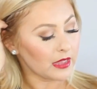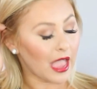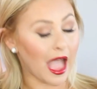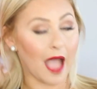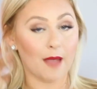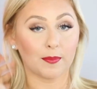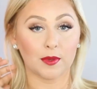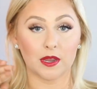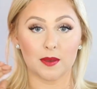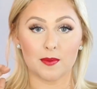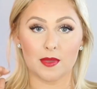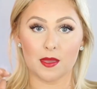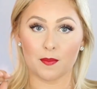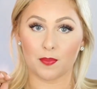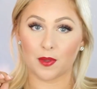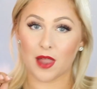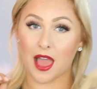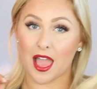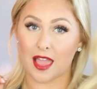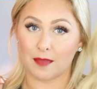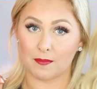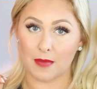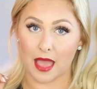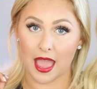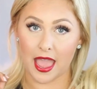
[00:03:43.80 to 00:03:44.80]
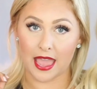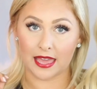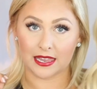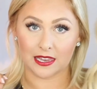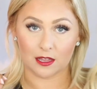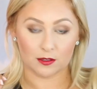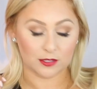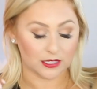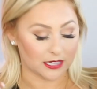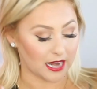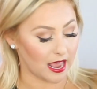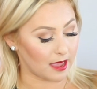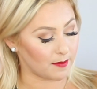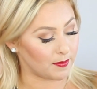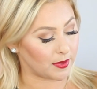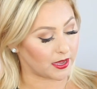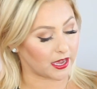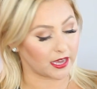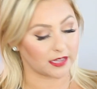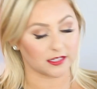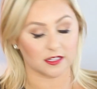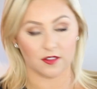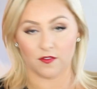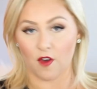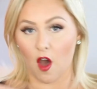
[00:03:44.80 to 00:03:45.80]
I'm going to be applying my Halo today
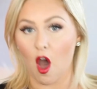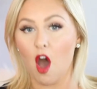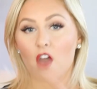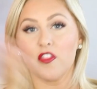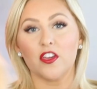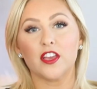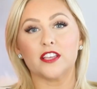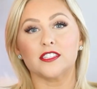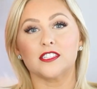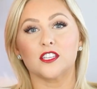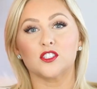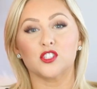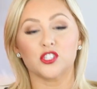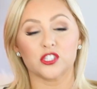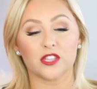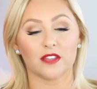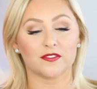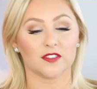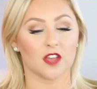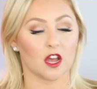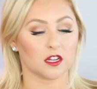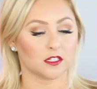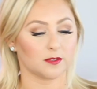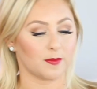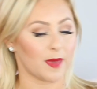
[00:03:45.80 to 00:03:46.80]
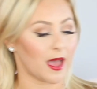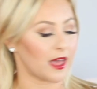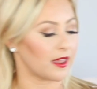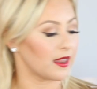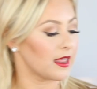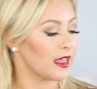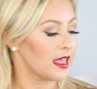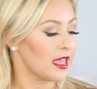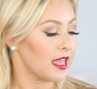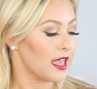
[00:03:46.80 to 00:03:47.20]
because of all the extensions I talked about.